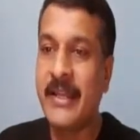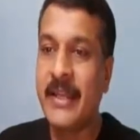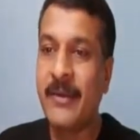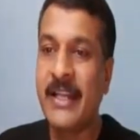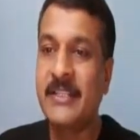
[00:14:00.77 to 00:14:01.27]

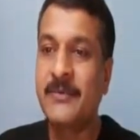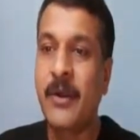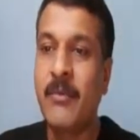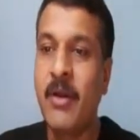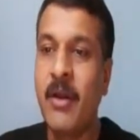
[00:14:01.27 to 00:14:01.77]
k varies
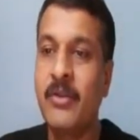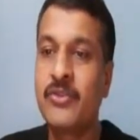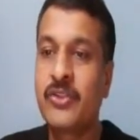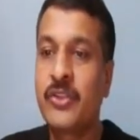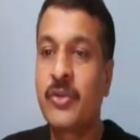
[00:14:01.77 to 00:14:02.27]
from
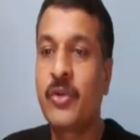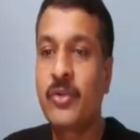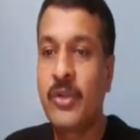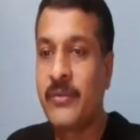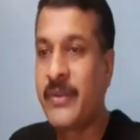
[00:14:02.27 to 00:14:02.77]
0
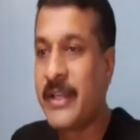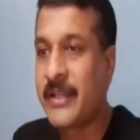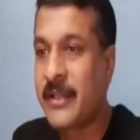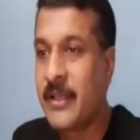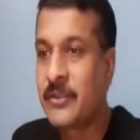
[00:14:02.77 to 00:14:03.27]
to
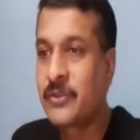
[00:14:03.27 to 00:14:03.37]
infinity. So